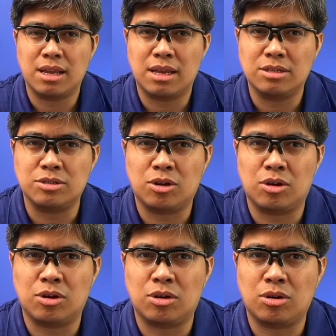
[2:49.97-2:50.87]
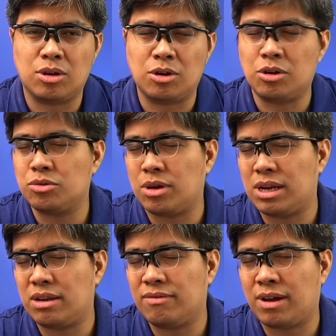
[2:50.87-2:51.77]
So in order to
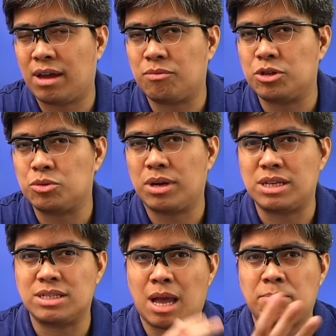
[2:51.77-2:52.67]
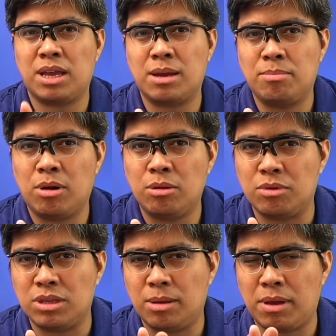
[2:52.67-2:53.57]
identify which one is applicable
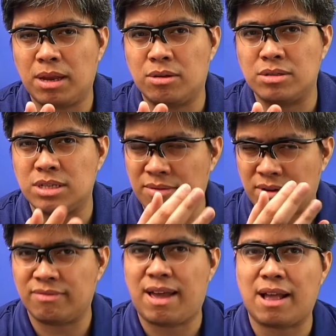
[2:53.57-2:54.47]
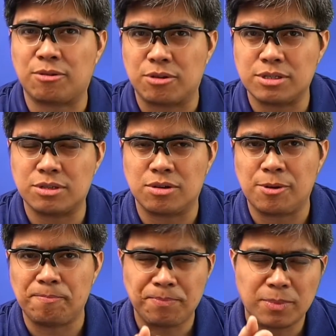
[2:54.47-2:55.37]
will depend on several factors. So
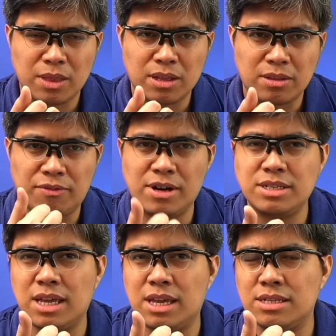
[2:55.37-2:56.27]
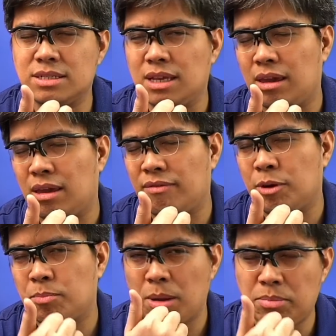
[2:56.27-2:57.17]
first is if your
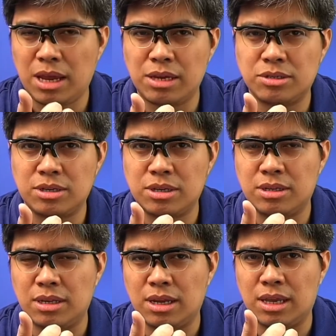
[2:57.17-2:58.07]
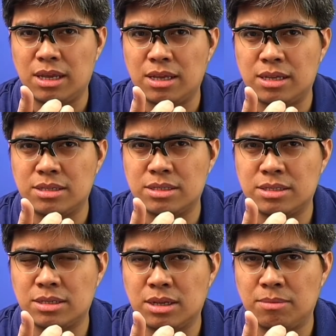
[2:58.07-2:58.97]
population
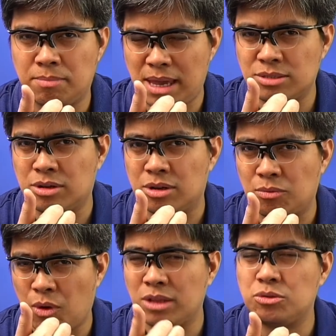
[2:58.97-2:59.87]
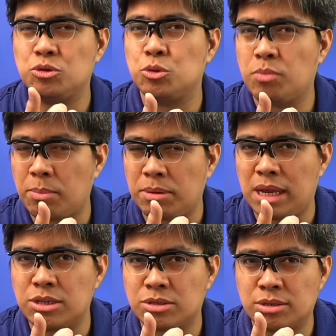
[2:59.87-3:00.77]
is based on 1 to 2
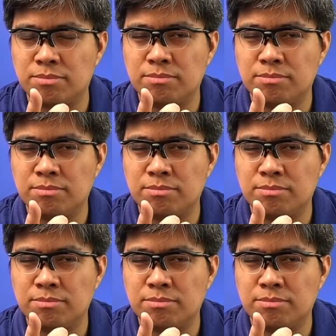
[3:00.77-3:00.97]
population,